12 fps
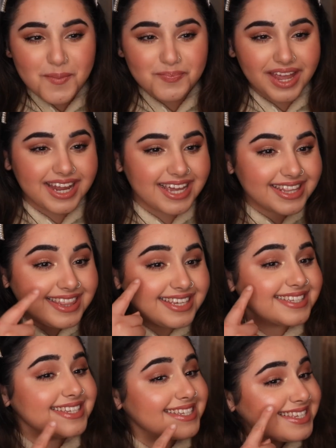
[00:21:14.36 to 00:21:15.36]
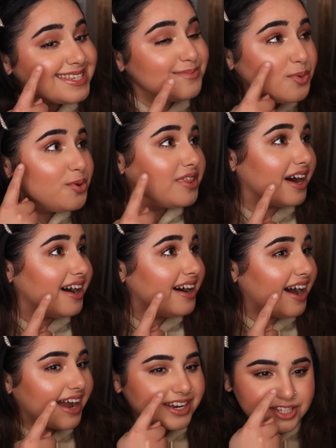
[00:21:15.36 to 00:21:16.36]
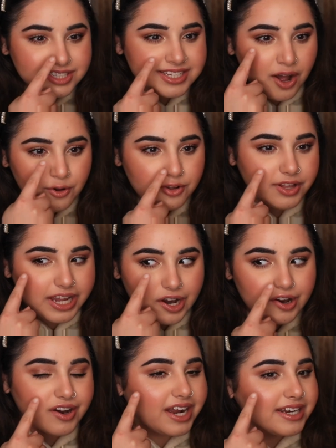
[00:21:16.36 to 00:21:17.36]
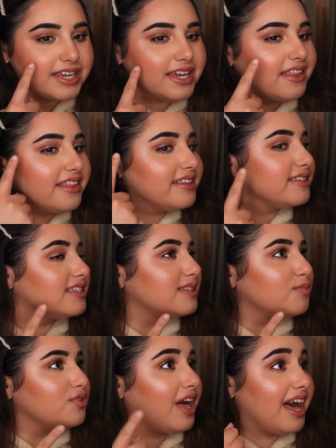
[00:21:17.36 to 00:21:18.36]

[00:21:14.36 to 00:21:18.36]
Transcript: Like, this is smoother. I can just tell, like, around here, this is smoother.